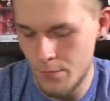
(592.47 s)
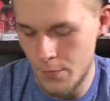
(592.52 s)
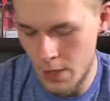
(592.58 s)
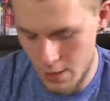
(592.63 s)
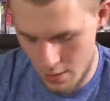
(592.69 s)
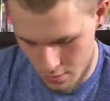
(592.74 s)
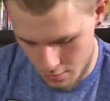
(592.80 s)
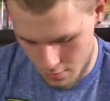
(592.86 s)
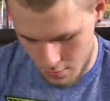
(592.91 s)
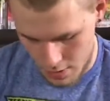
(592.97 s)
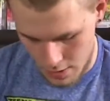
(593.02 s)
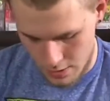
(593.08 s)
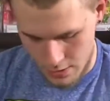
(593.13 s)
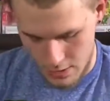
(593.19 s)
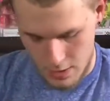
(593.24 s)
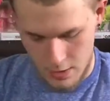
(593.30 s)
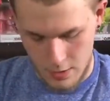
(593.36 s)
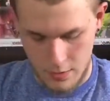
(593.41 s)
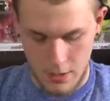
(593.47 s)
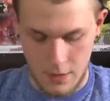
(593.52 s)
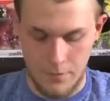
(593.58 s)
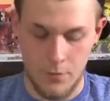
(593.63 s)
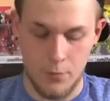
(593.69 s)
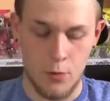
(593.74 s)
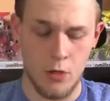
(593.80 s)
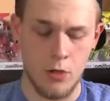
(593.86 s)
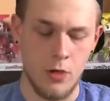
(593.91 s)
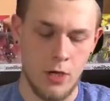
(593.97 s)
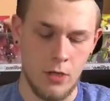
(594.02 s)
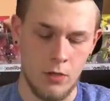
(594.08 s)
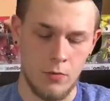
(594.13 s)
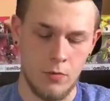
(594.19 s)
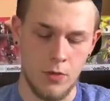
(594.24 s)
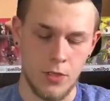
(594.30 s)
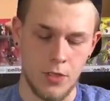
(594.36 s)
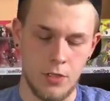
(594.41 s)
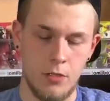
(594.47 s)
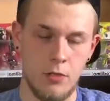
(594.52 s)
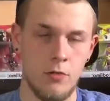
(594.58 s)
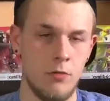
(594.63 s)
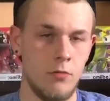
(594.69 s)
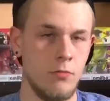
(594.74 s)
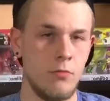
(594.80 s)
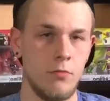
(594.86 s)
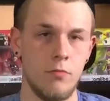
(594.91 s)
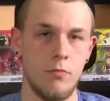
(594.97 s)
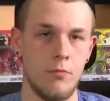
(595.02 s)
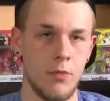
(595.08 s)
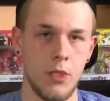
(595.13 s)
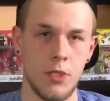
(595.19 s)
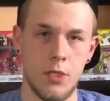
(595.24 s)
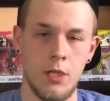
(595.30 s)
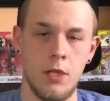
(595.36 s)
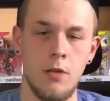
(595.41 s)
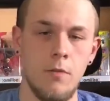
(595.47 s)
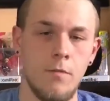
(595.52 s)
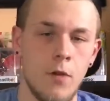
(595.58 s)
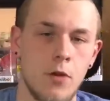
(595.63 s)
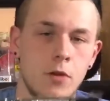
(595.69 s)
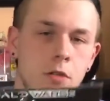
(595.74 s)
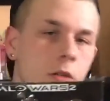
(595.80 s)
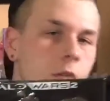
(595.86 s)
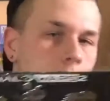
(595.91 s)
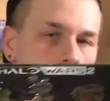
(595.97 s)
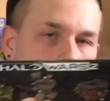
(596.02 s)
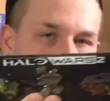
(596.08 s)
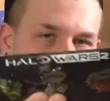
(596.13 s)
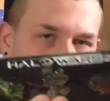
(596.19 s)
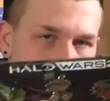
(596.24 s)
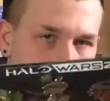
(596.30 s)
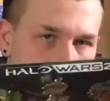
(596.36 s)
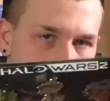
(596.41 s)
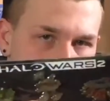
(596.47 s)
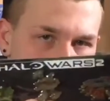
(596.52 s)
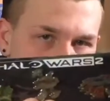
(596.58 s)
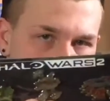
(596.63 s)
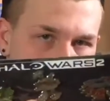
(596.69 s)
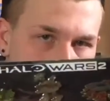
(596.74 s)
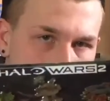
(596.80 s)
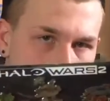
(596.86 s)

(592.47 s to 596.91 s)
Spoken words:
Yep. And then if you pre-order Halo Wars 2, just any version, you got these.